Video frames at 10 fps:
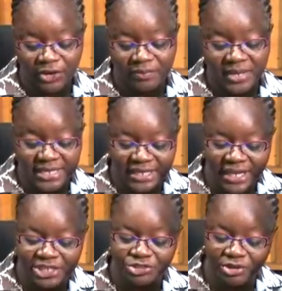care
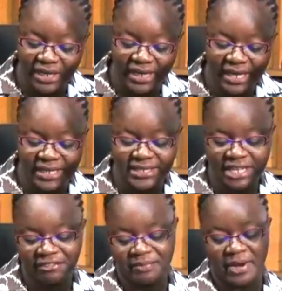meeting and training at the
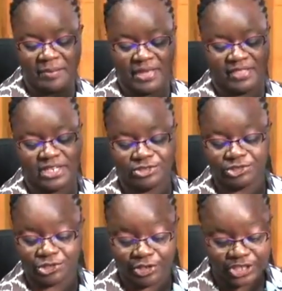Savlamar
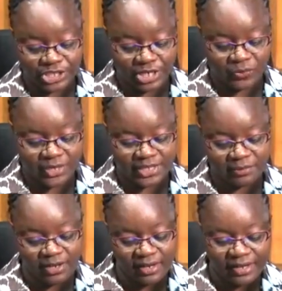Methodist Church in West
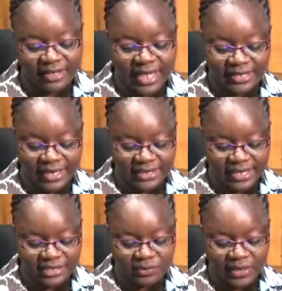Milan on that date
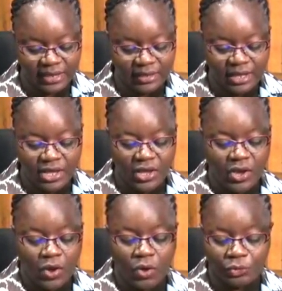as well.
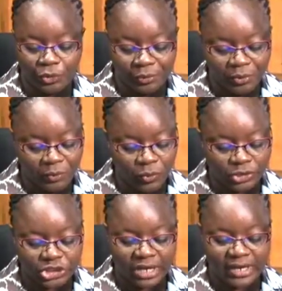Outdoor
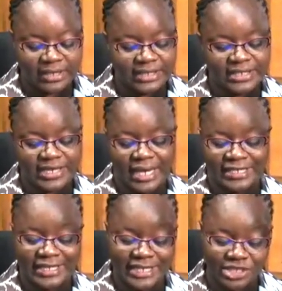promotions, a
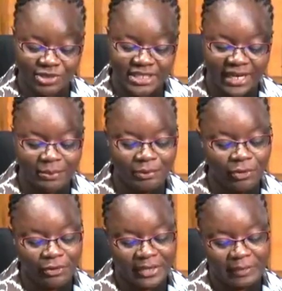de-stress and
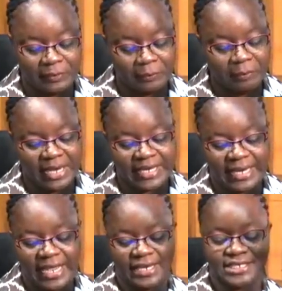empowerment
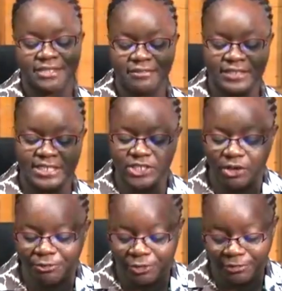day at the City
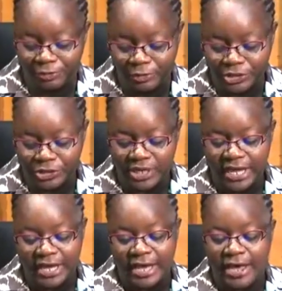of Refuge.
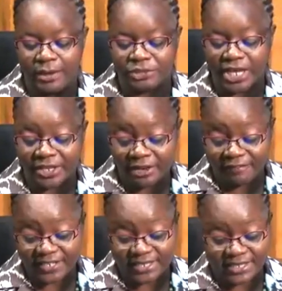Child care
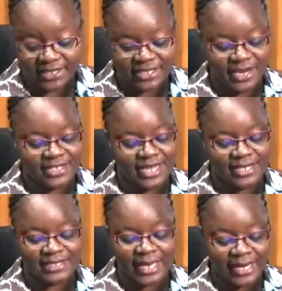facility starting
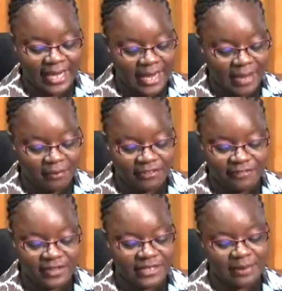at 10 a.m. for
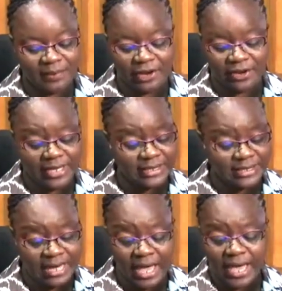foster
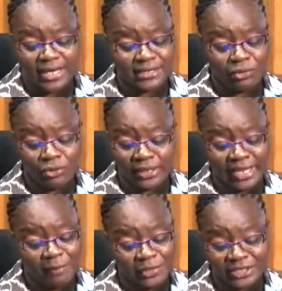parents. It's a whole
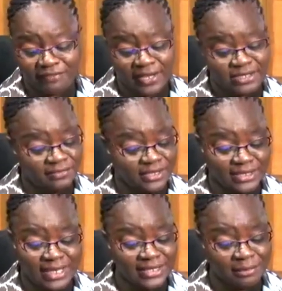gamut of
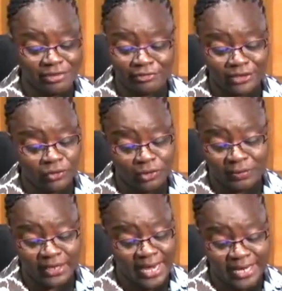activities. As I said before, it's a whole
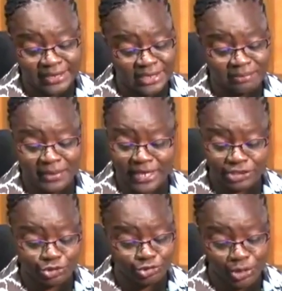paniceness,
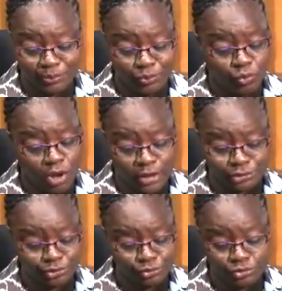beach trip,
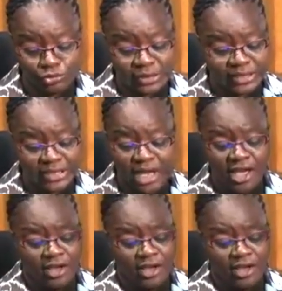walkthroughs,